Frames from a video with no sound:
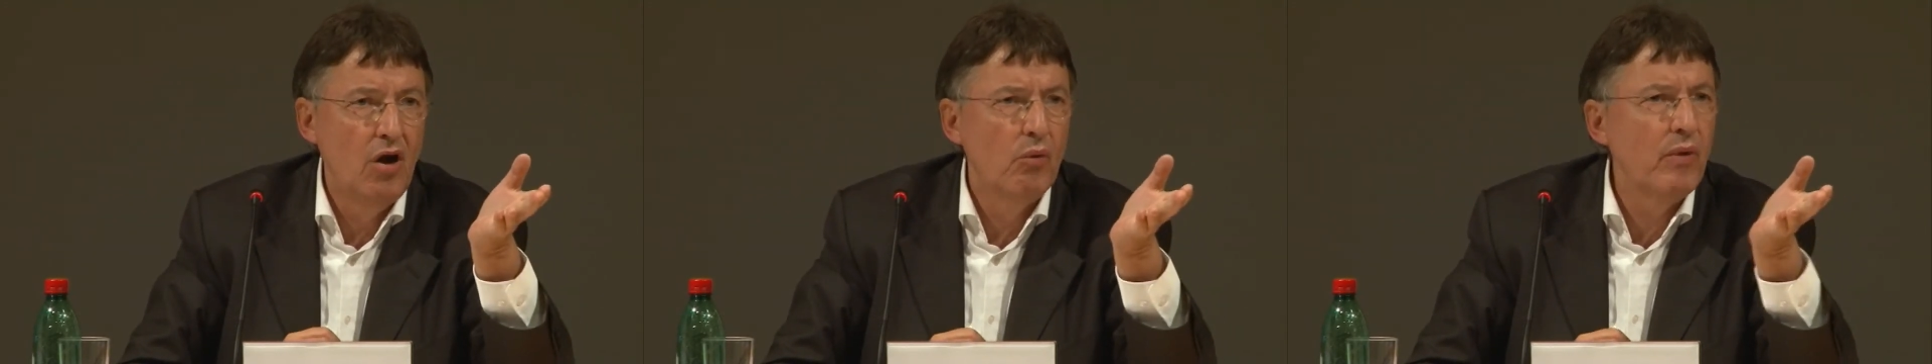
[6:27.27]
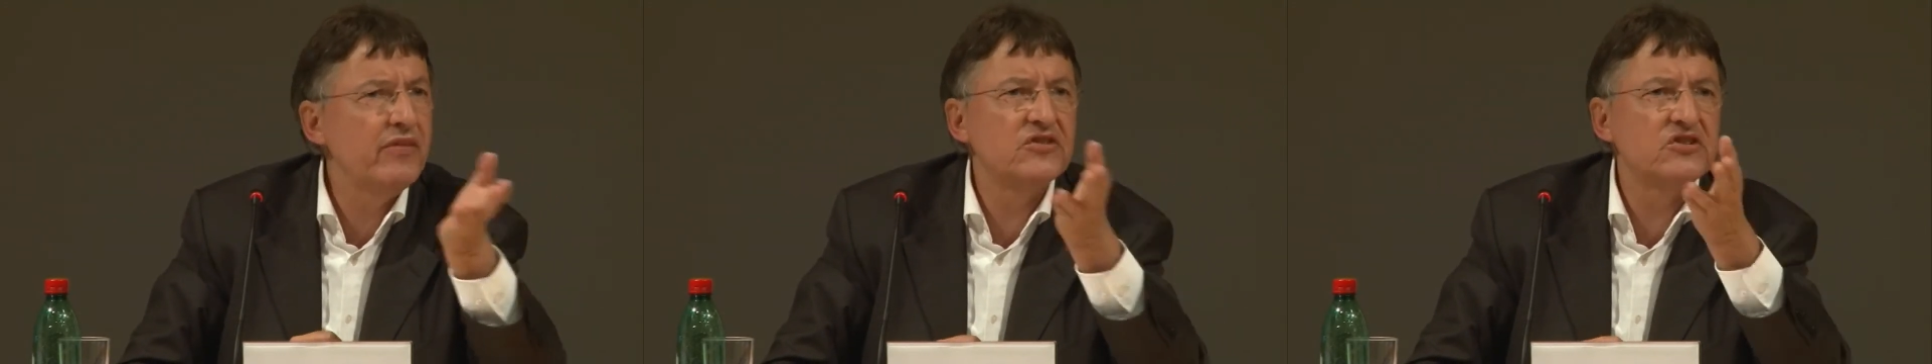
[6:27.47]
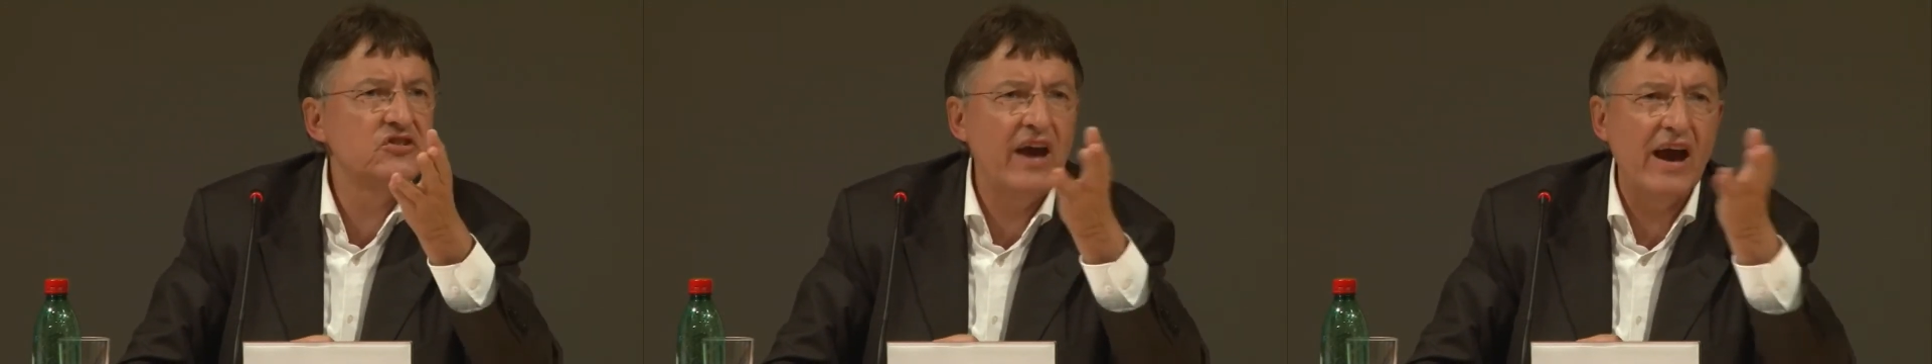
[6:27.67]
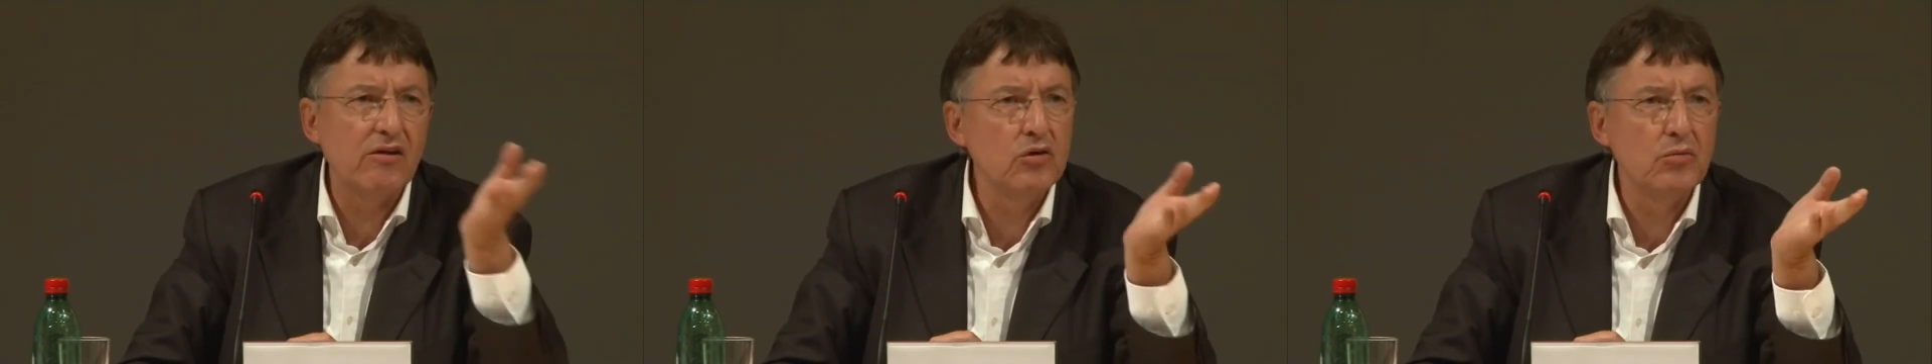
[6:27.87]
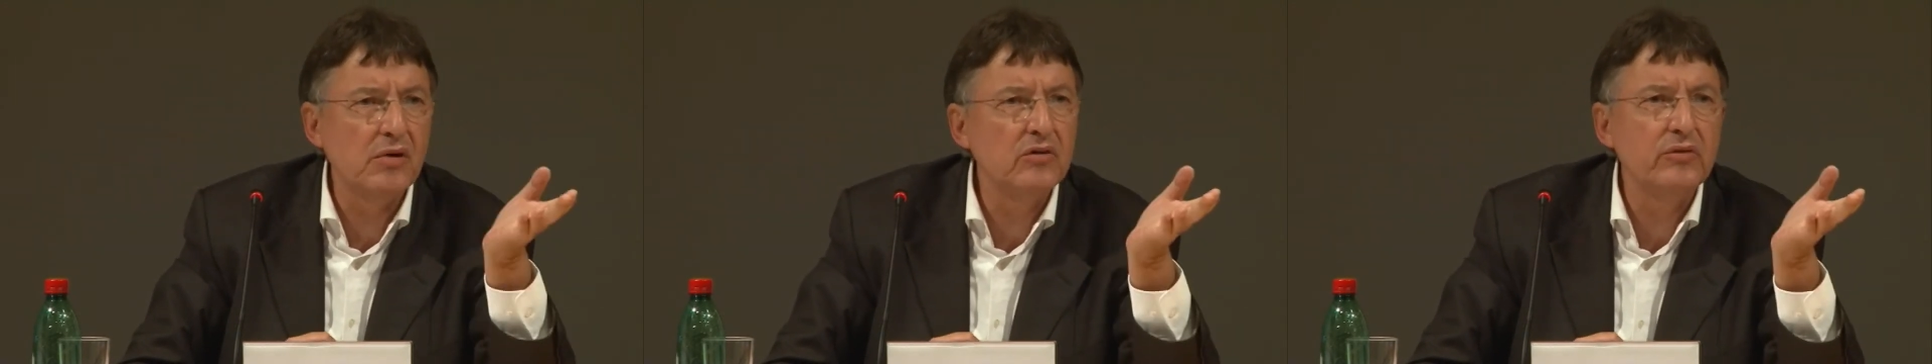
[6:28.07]
with
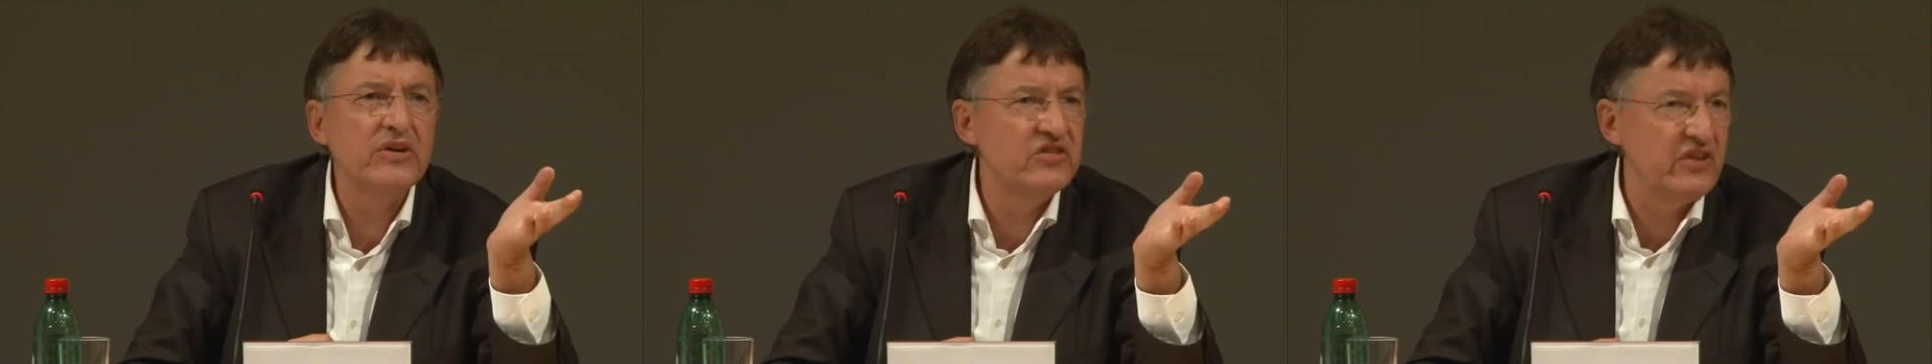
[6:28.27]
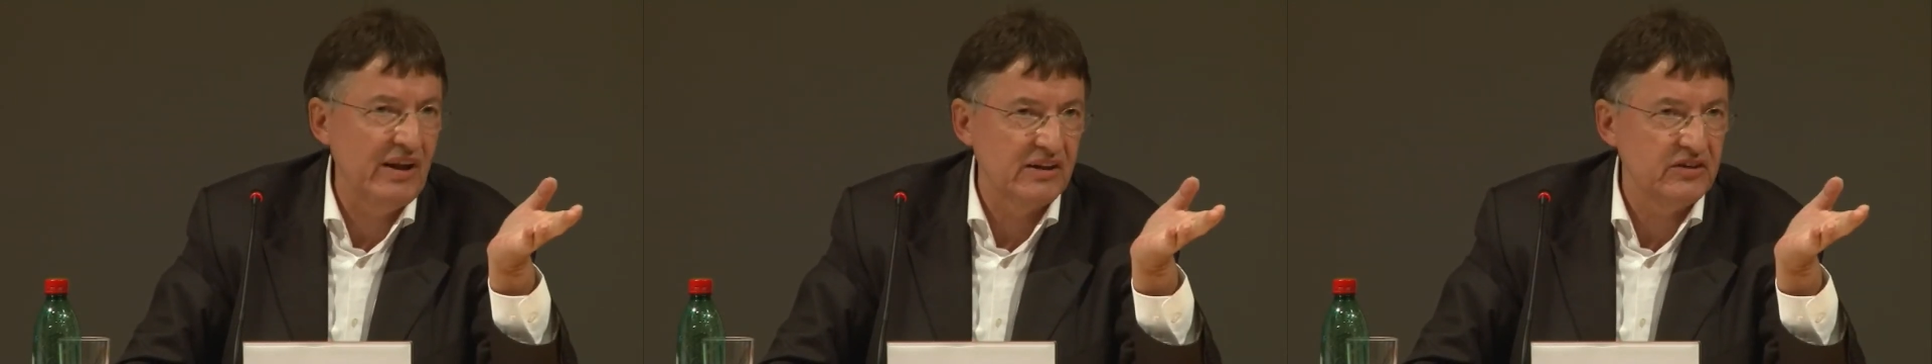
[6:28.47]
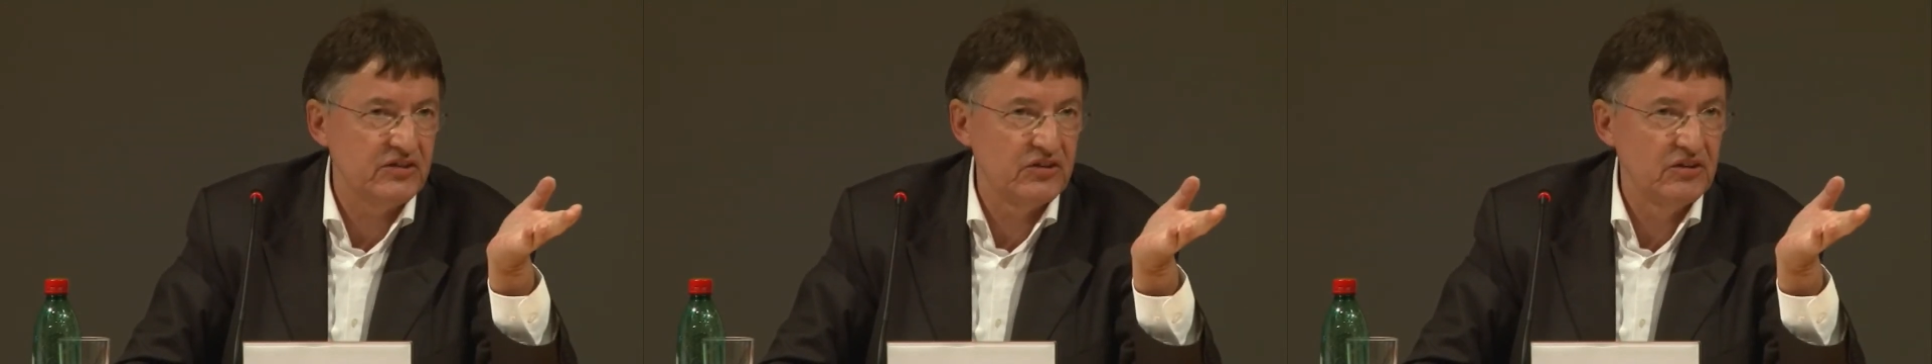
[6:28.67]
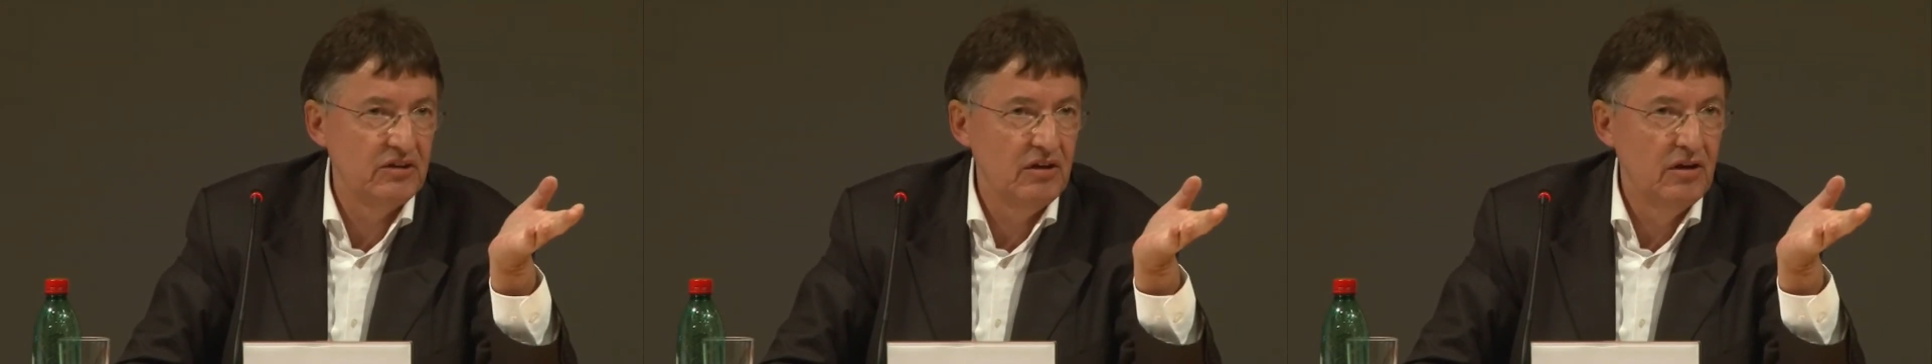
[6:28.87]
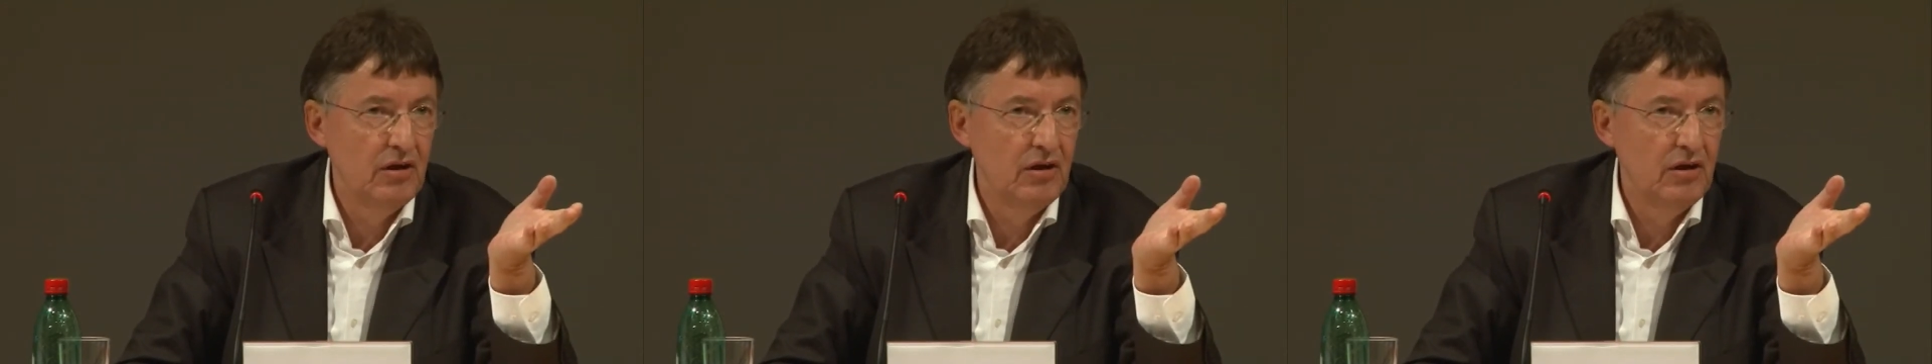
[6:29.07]
terrible results,